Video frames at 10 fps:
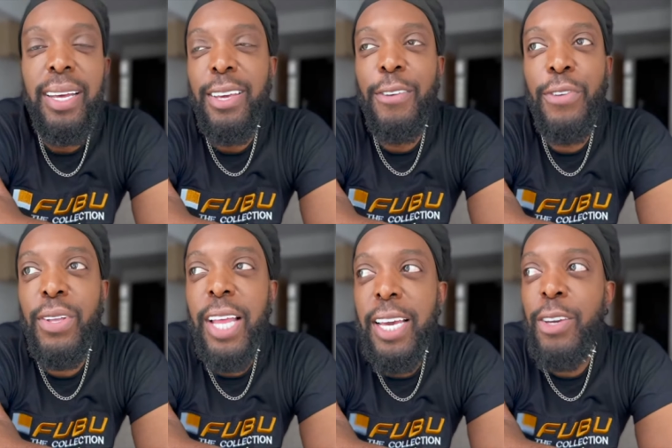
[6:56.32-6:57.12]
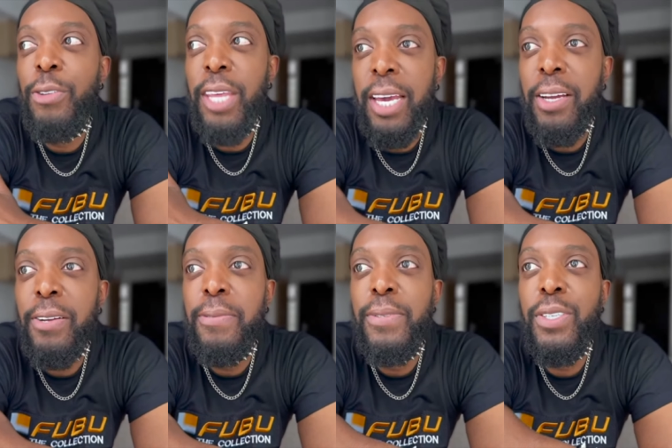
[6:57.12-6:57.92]
you feel like you're
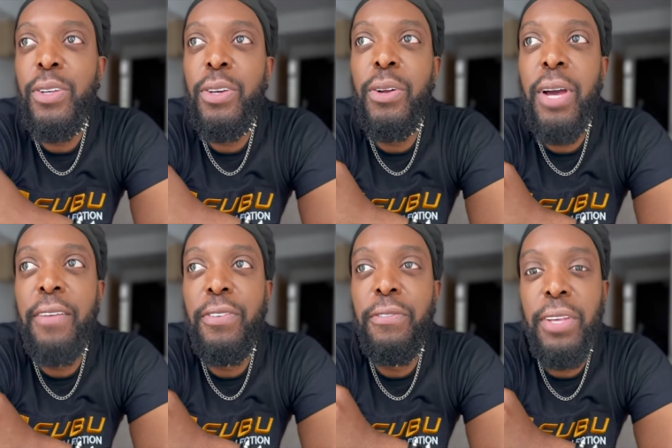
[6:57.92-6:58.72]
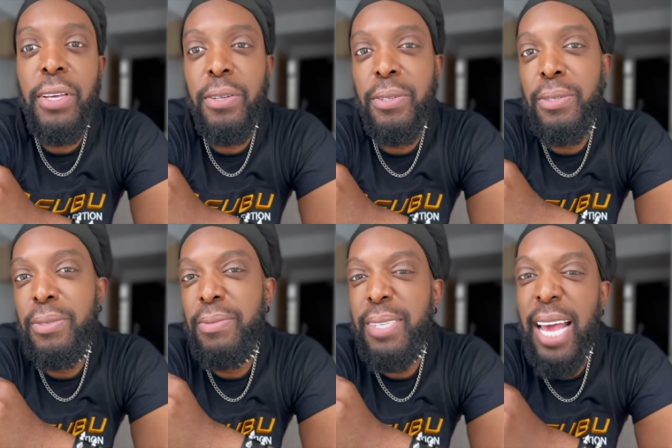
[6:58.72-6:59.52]
there so you don't have to feel
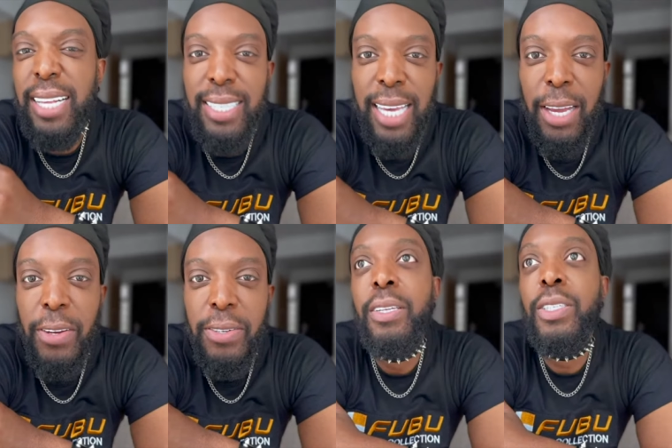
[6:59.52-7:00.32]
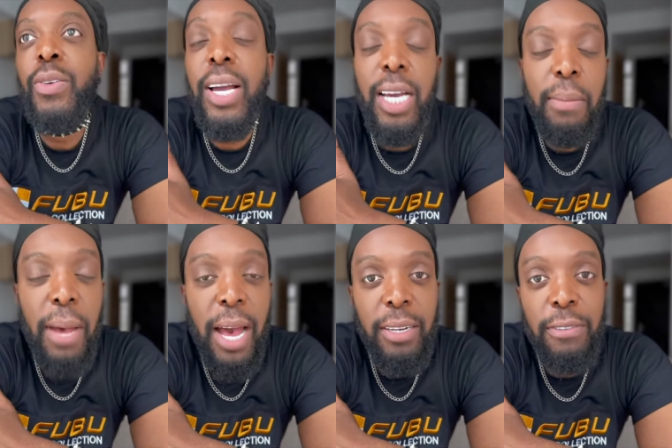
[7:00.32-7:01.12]
as scared. So I come
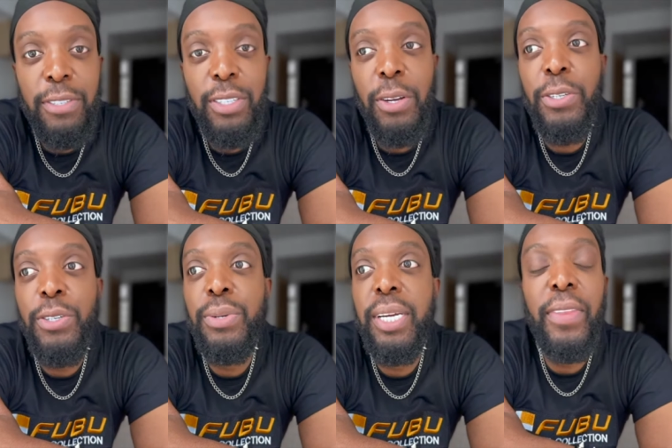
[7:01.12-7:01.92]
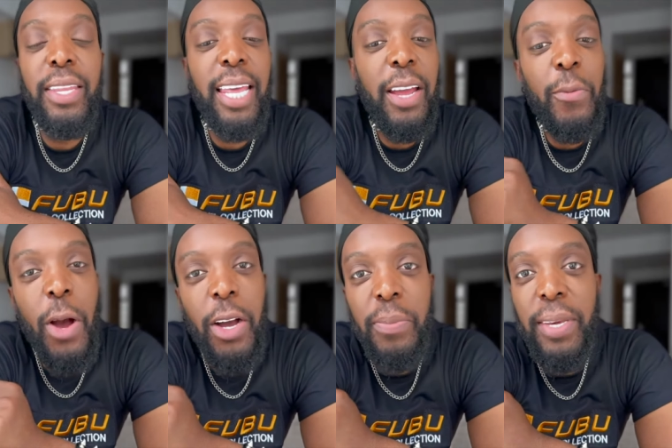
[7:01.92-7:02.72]
out of surgery. They are
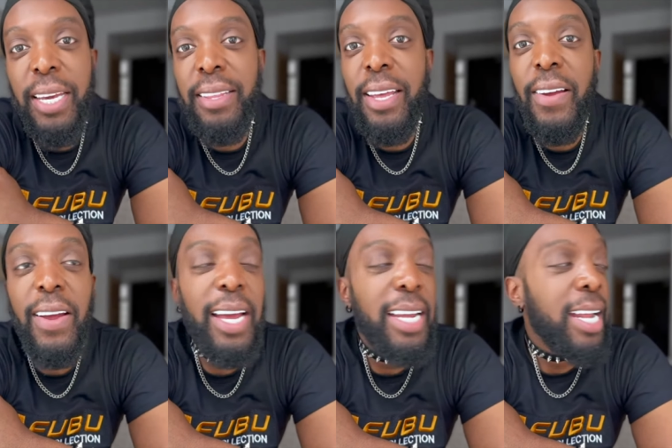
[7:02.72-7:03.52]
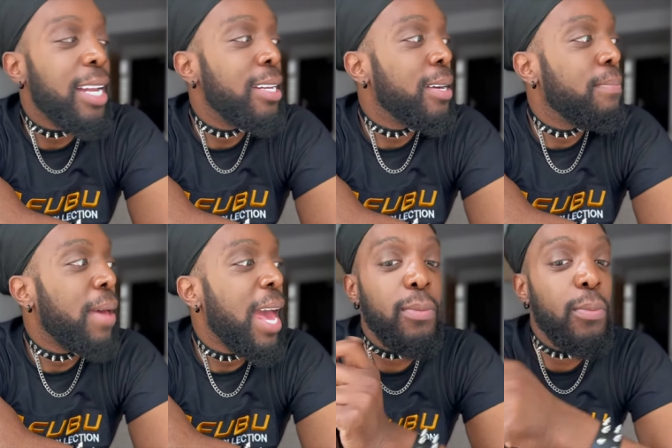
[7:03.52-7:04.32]
walking me in there and I look
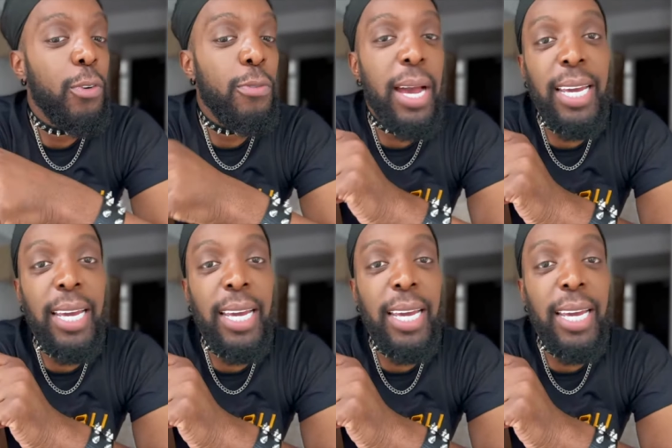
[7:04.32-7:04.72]
back, move my